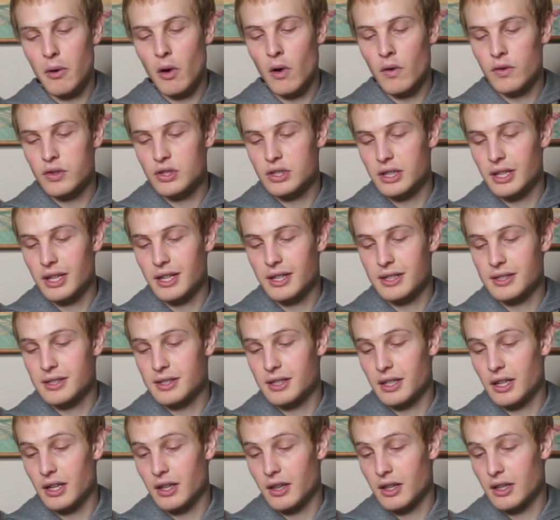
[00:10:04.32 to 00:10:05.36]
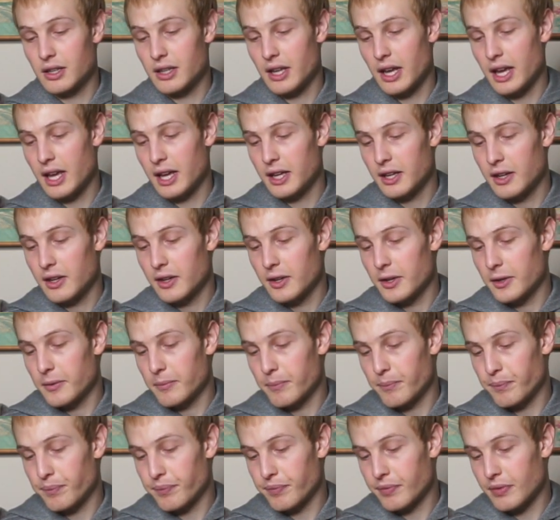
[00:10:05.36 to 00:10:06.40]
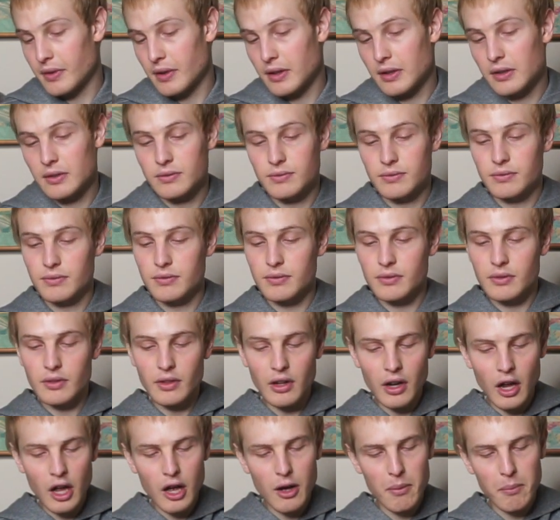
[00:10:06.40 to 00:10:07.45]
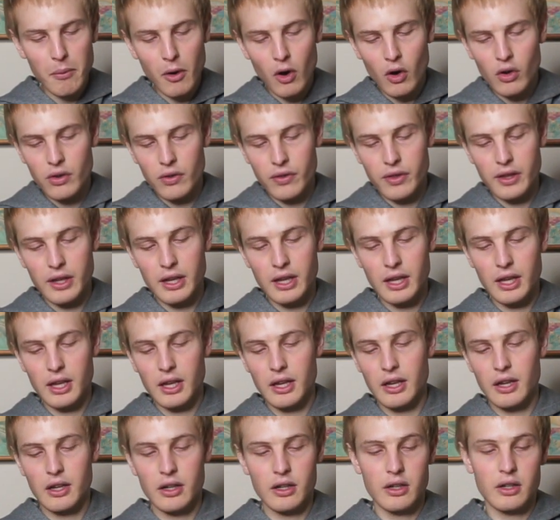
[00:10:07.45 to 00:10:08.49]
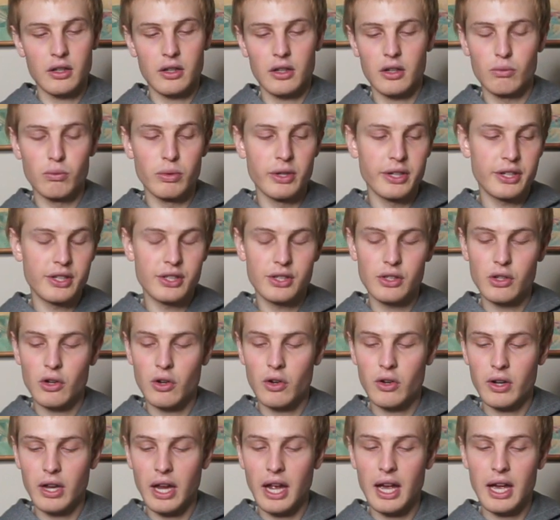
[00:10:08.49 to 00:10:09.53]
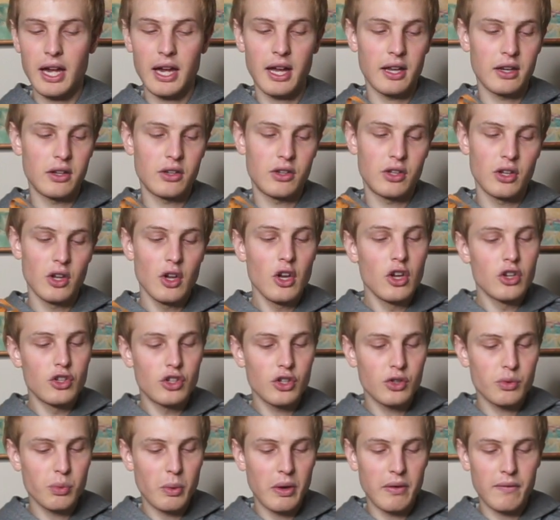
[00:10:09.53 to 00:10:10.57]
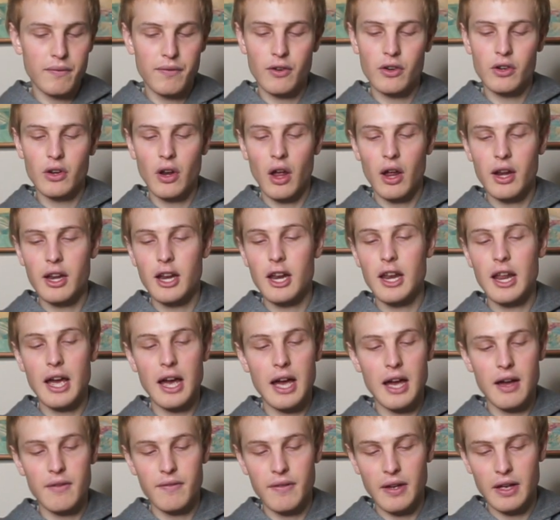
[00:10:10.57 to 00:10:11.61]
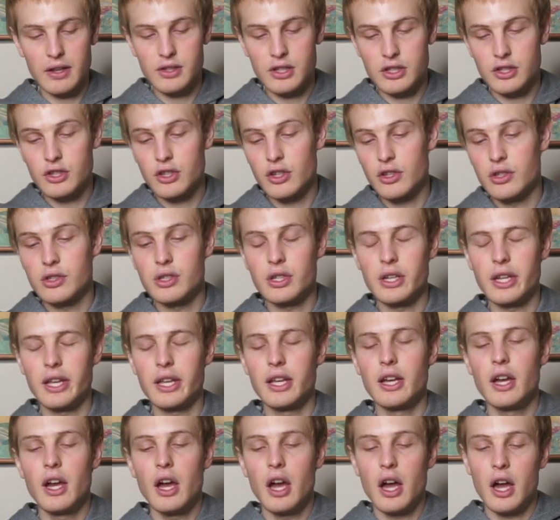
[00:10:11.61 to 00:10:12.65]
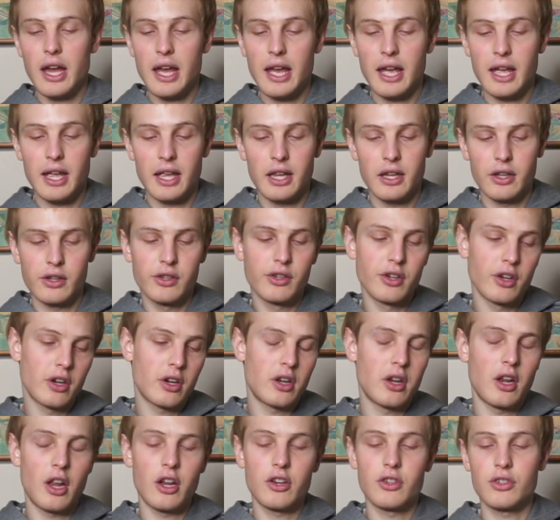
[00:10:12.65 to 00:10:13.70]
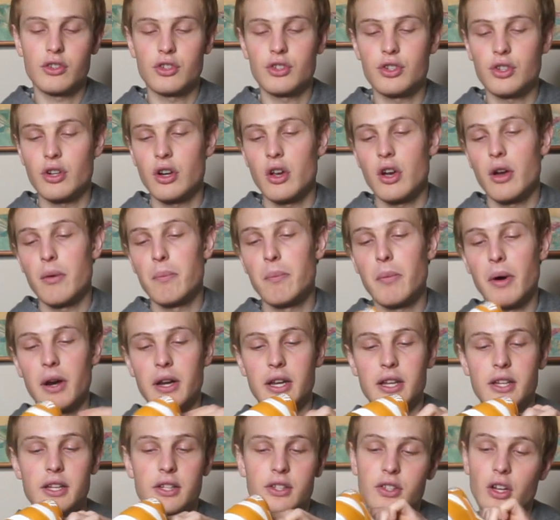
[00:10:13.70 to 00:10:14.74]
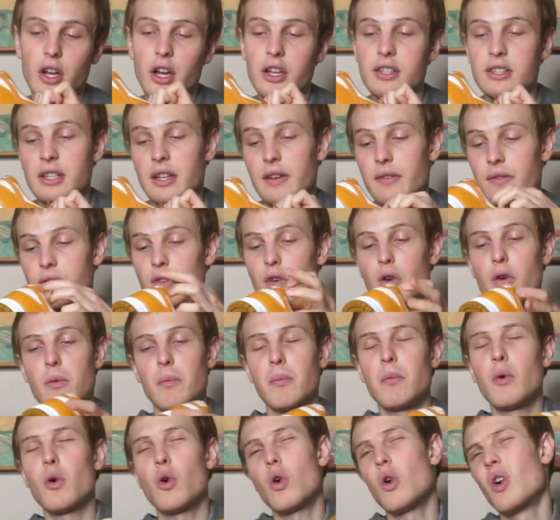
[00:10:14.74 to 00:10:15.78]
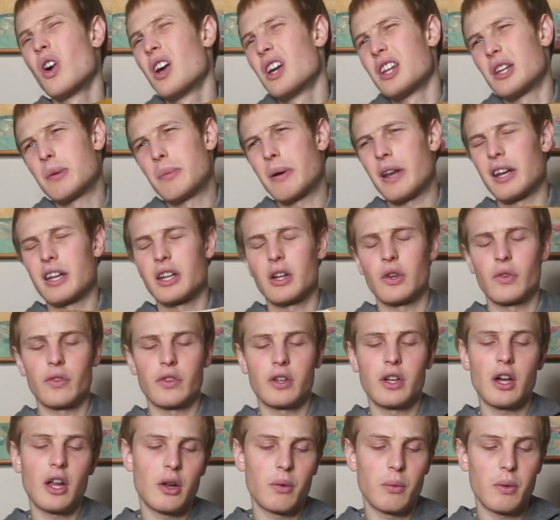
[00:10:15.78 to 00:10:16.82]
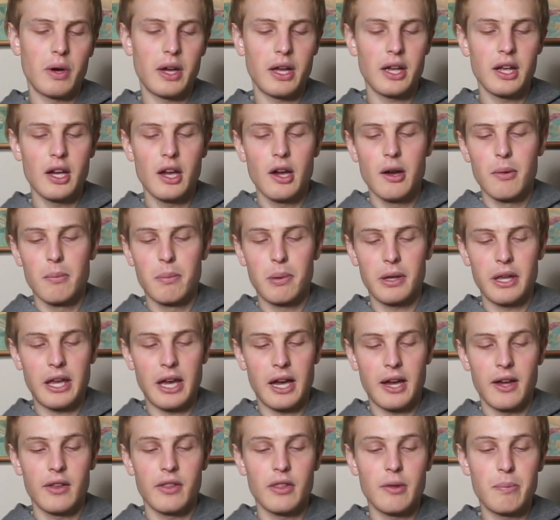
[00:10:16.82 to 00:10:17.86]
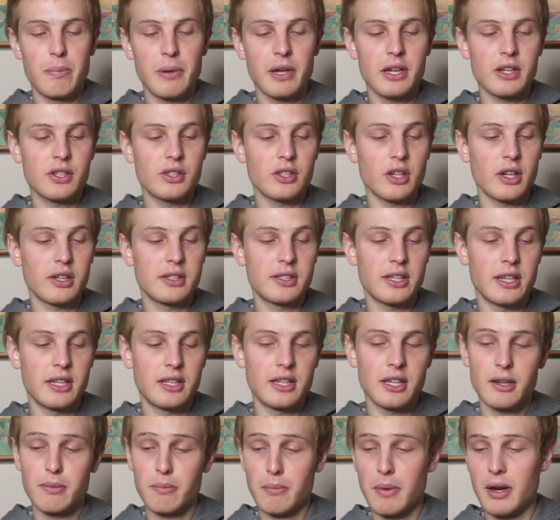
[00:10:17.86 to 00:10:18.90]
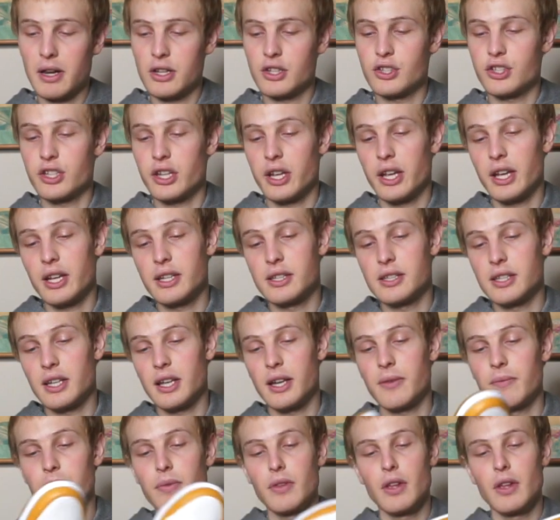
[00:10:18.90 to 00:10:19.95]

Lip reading: off Sneakers the other day on the restock, and just went for a 9.5 as it's usually a good lunch money size, if not more, depending on the colorway. But yeah, the biggest size they did manage to hit it.